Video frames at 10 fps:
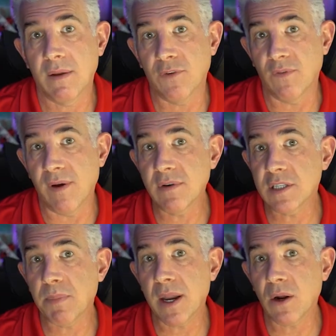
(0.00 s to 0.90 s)
If you've ever
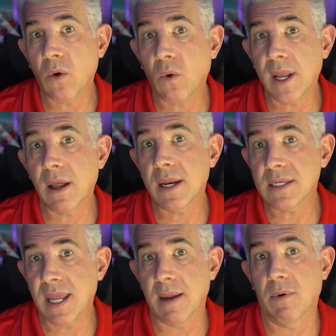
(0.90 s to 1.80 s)
spun a coin on a
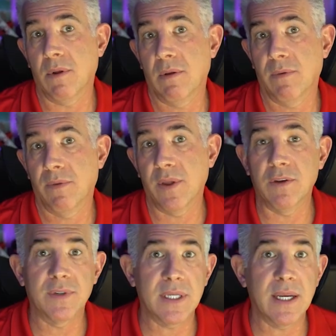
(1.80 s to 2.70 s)
table, then
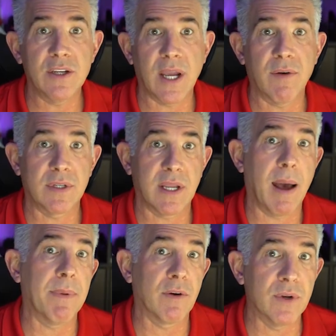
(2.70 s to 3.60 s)
you've seen
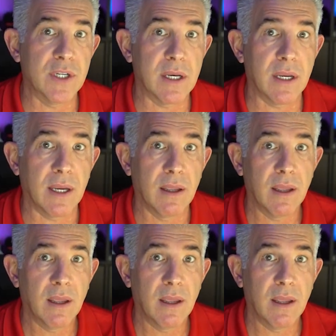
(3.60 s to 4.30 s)
gyroscopic rigidity.